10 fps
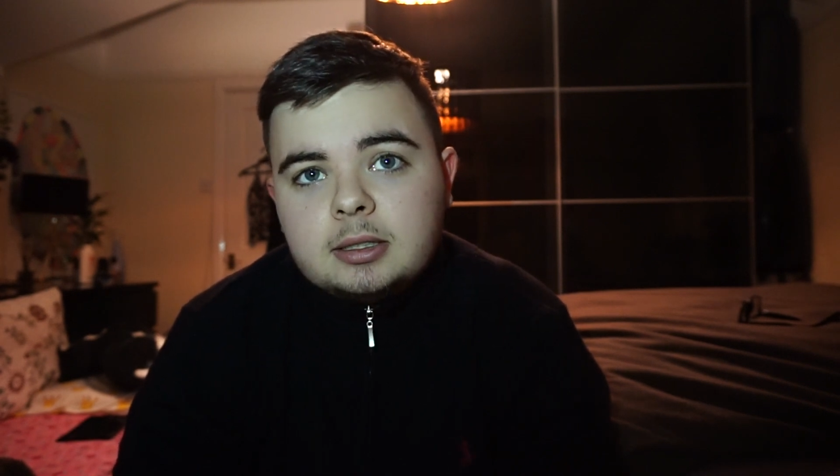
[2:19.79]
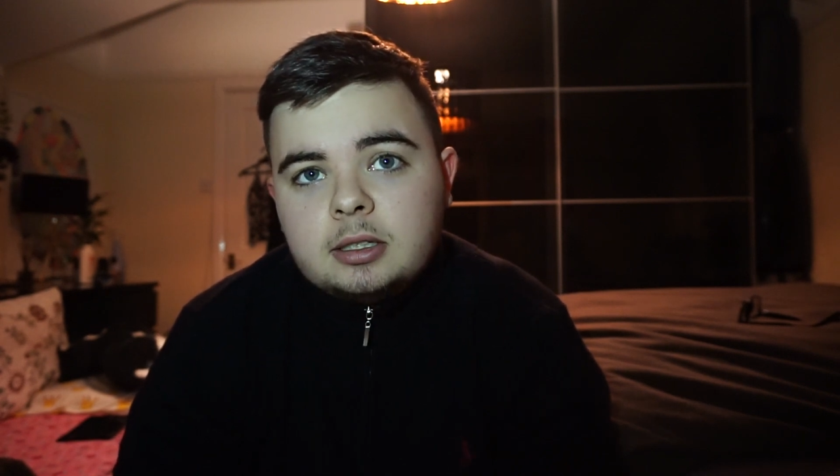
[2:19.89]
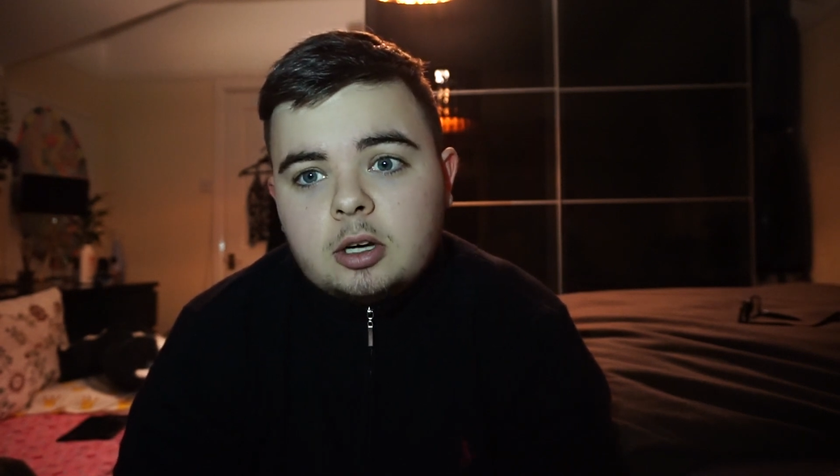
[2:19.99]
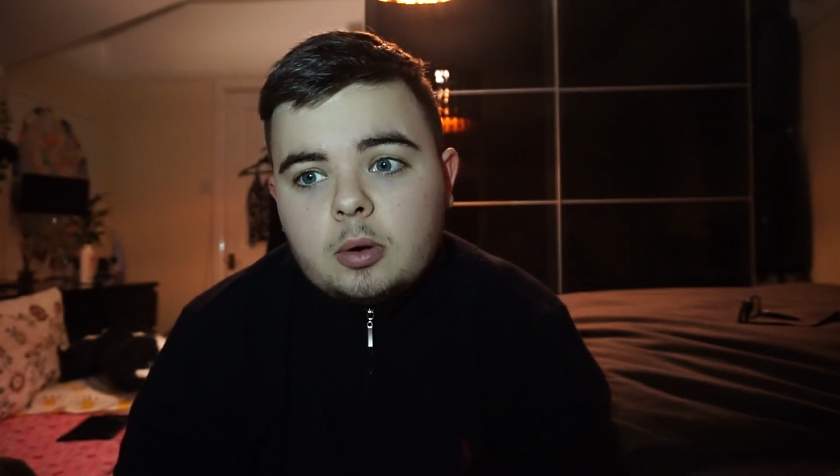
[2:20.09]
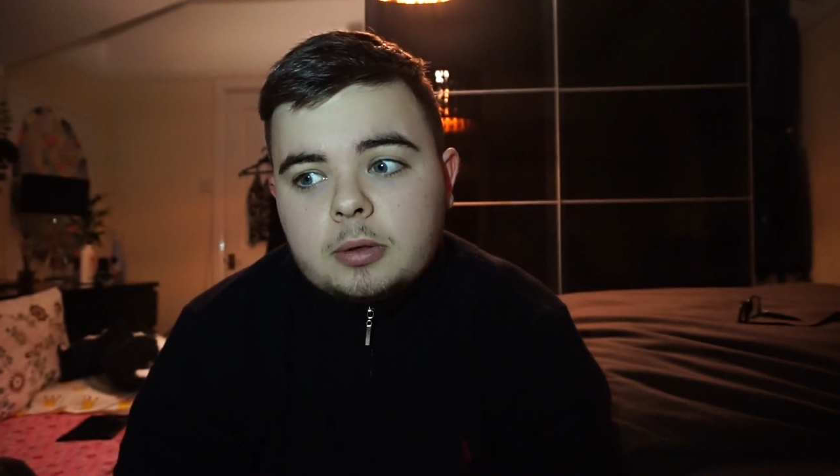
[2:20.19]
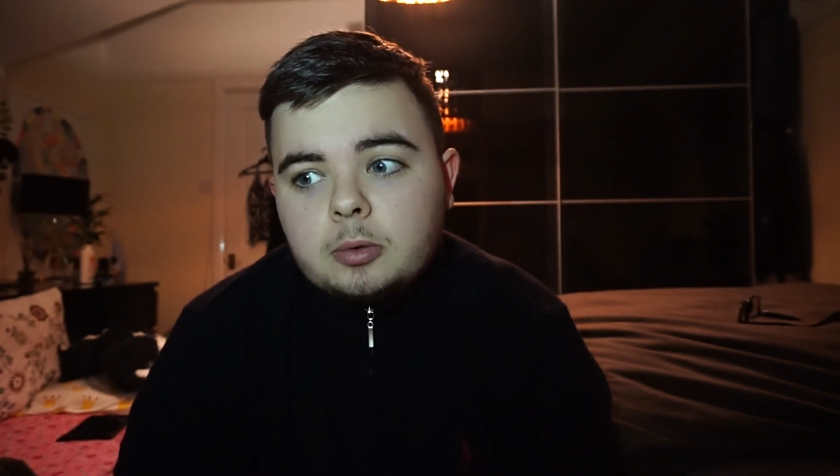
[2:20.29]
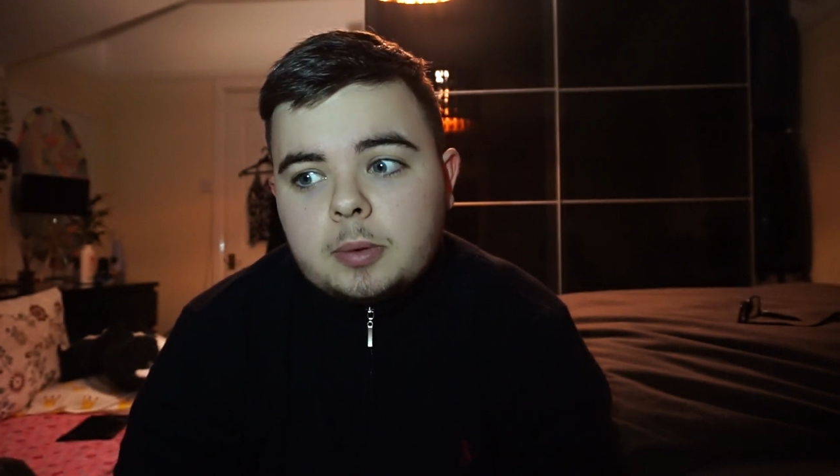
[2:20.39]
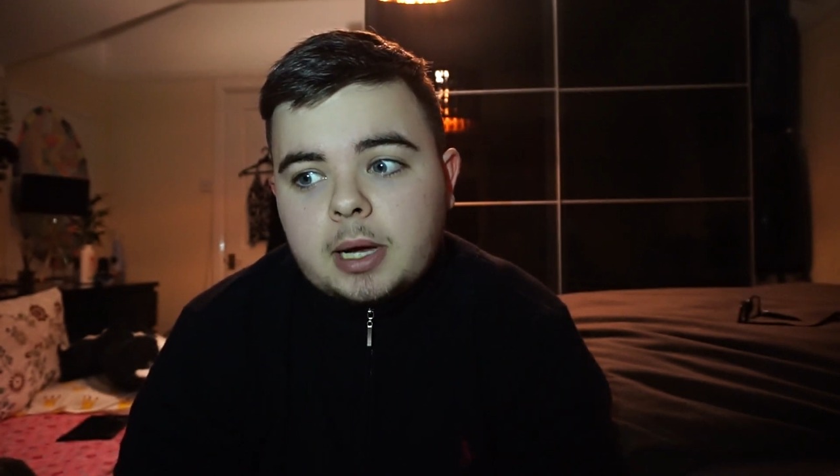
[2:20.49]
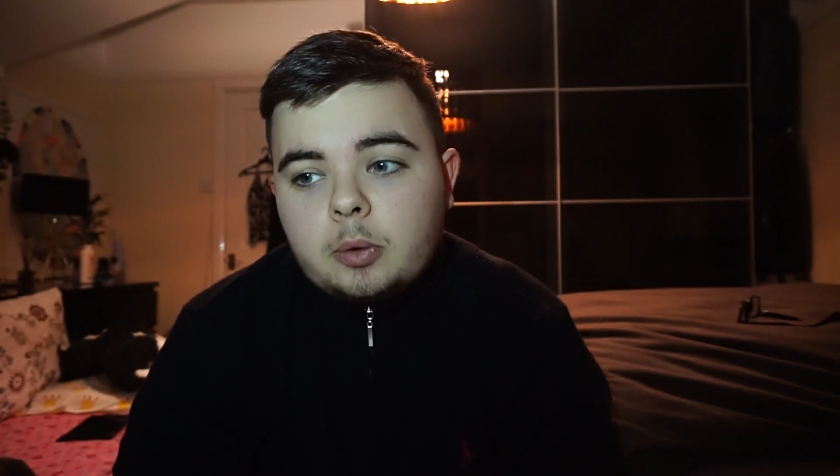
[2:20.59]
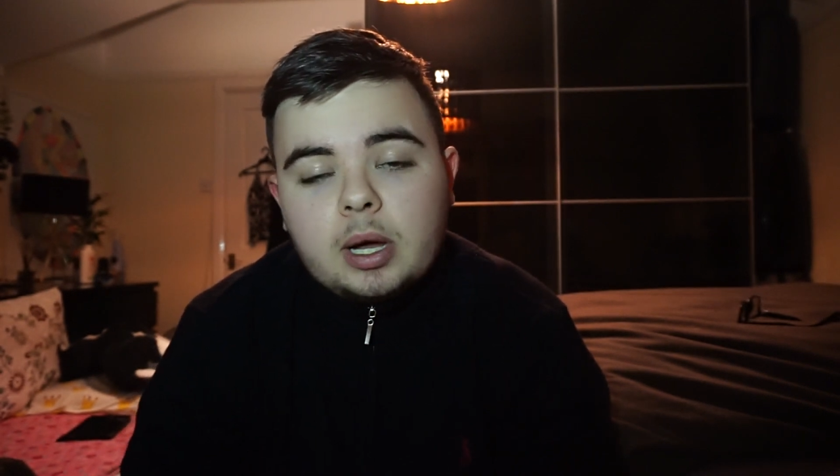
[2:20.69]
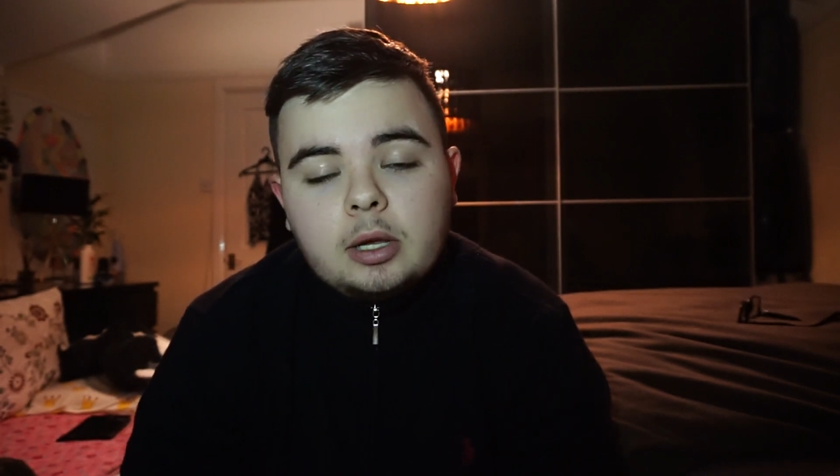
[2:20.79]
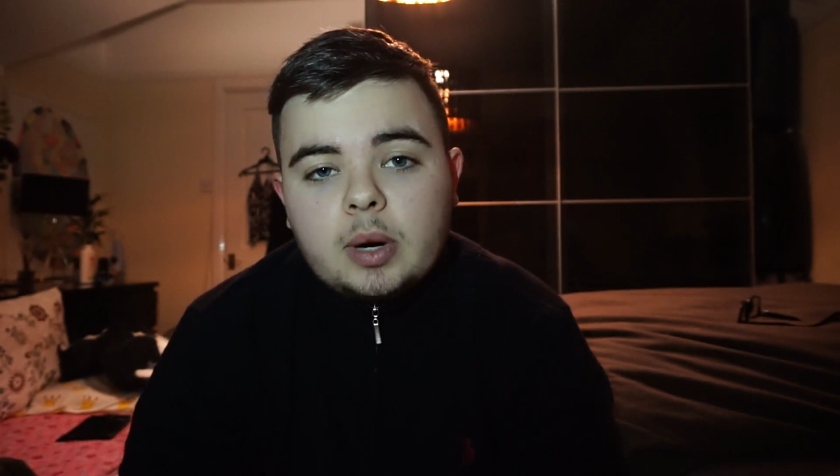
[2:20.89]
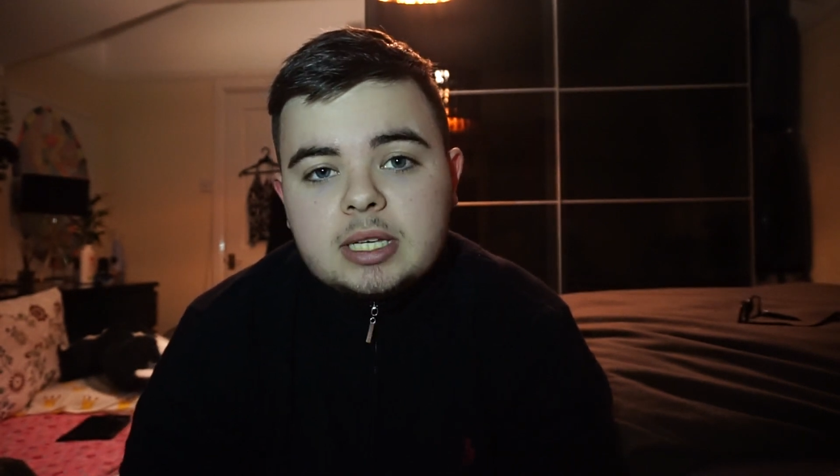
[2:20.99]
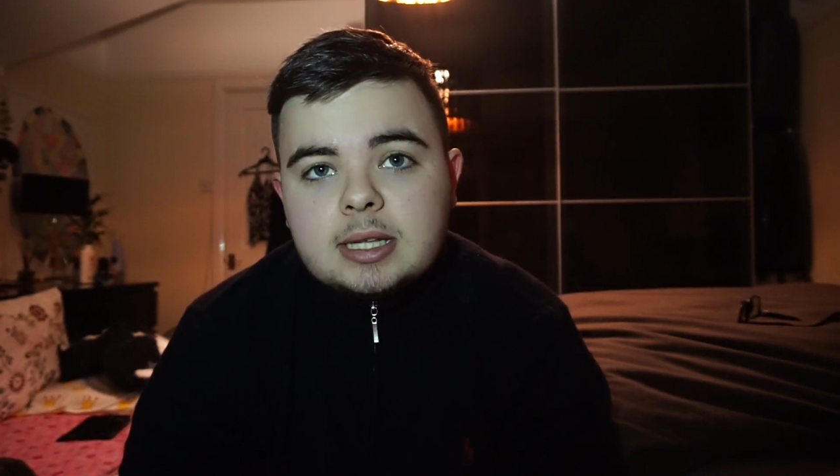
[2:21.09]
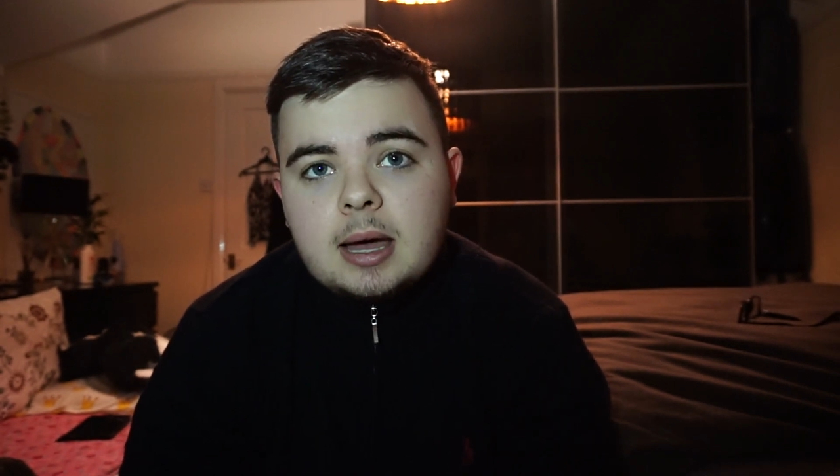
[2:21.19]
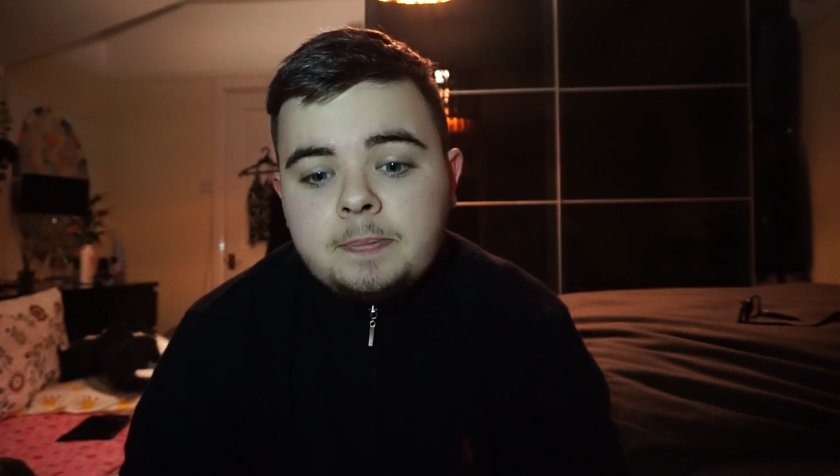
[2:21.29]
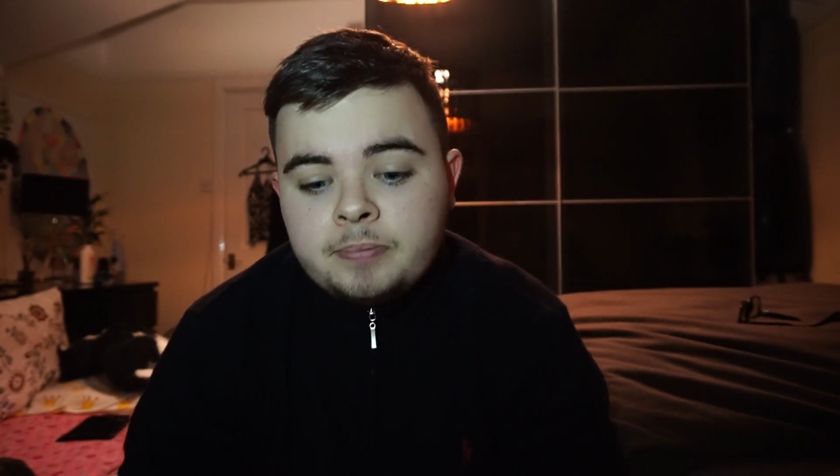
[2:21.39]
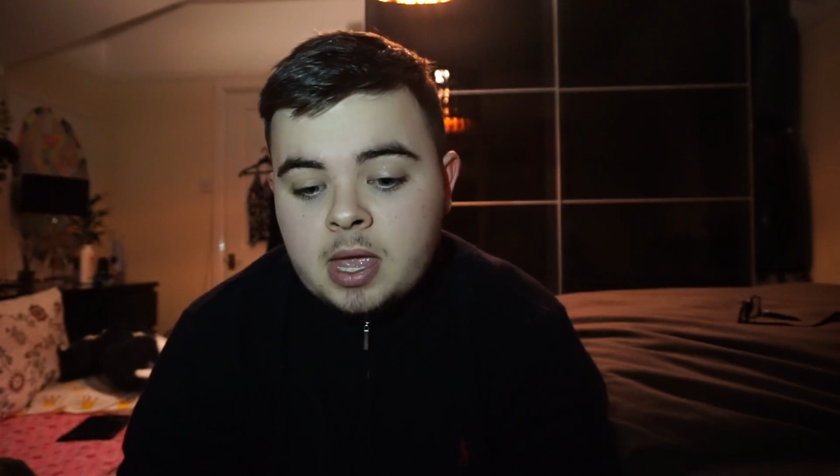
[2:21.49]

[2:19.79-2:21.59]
you know, I thought he played well at West Ham.